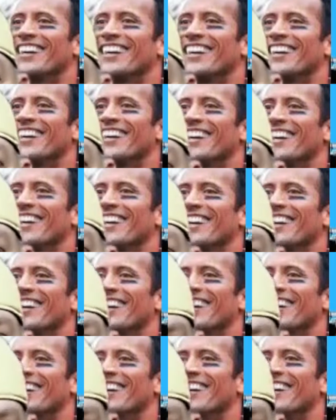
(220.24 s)

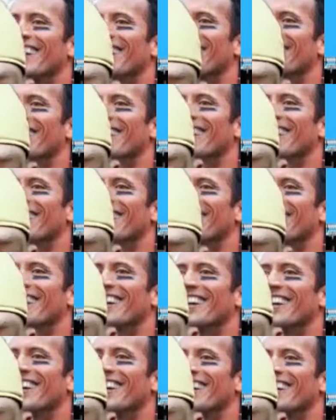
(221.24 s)

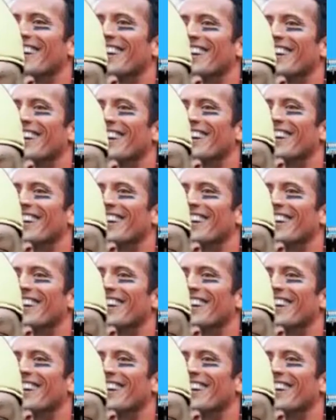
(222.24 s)
(not speaking)